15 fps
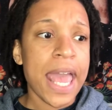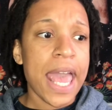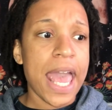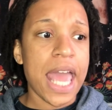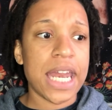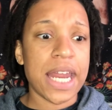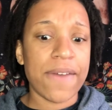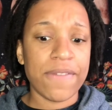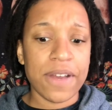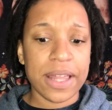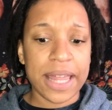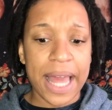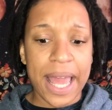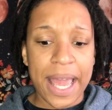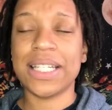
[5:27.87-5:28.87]
and
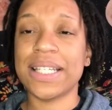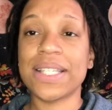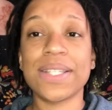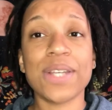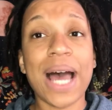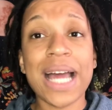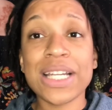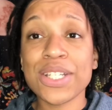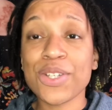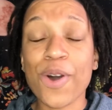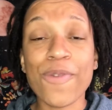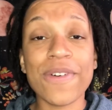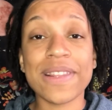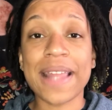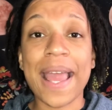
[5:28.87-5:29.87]
everything. I just
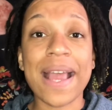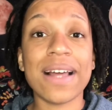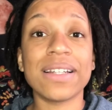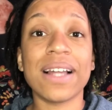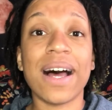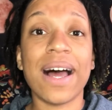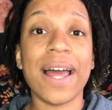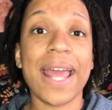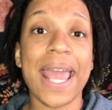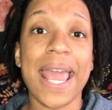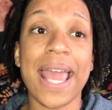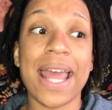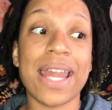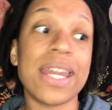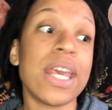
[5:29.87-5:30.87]
overthink a lot
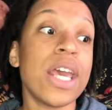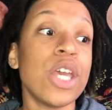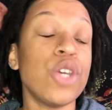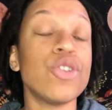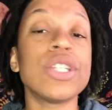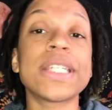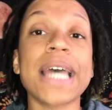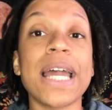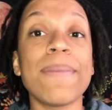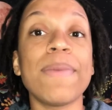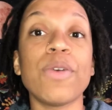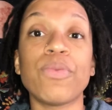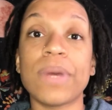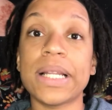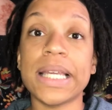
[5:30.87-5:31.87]
and you just got to
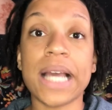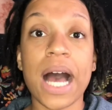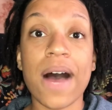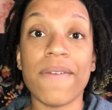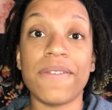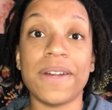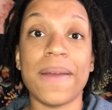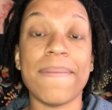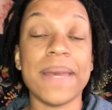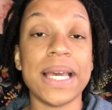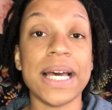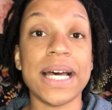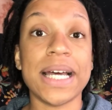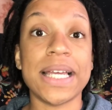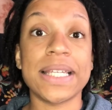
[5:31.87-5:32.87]
be really confident
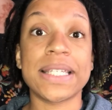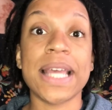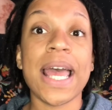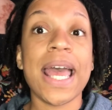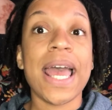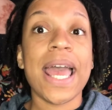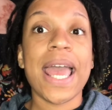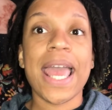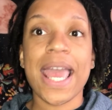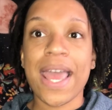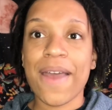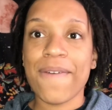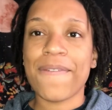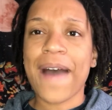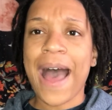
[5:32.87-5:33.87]
because
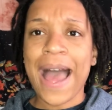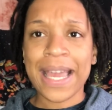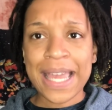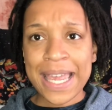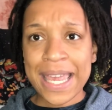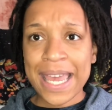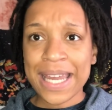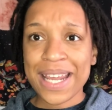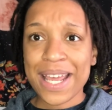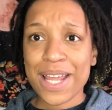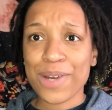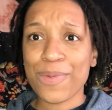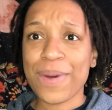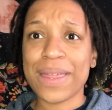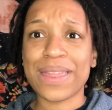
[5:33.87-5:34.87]
if I can get
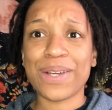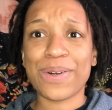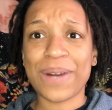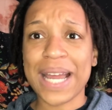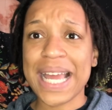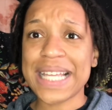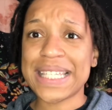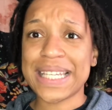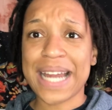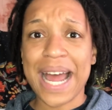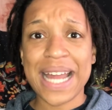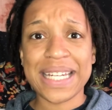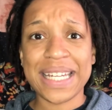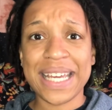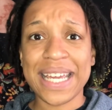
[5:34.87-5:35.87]
in with the grades that
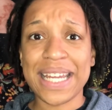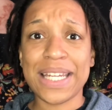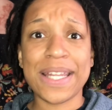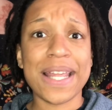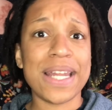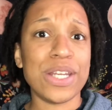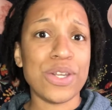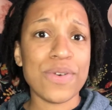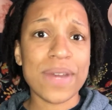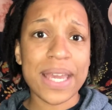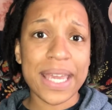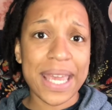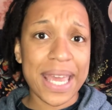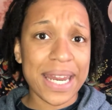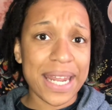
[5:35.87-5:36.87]
I did, then you
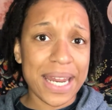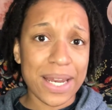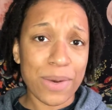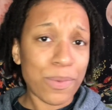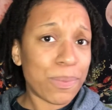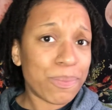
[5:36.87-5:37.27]
can get in